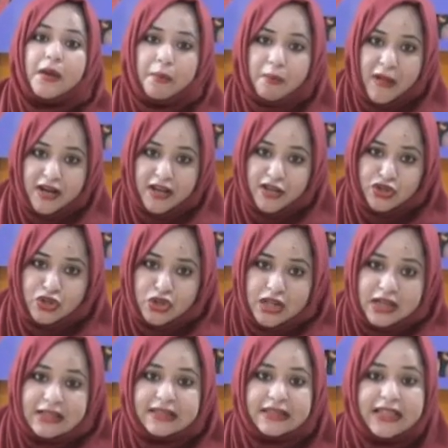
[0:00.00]
my dear
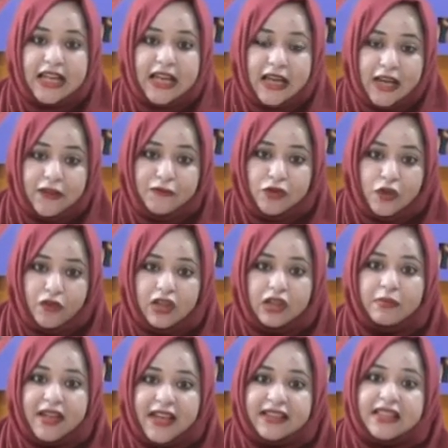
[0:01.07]
students, if you will
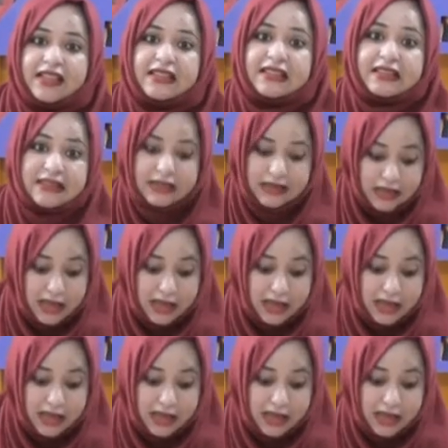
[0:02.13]
make this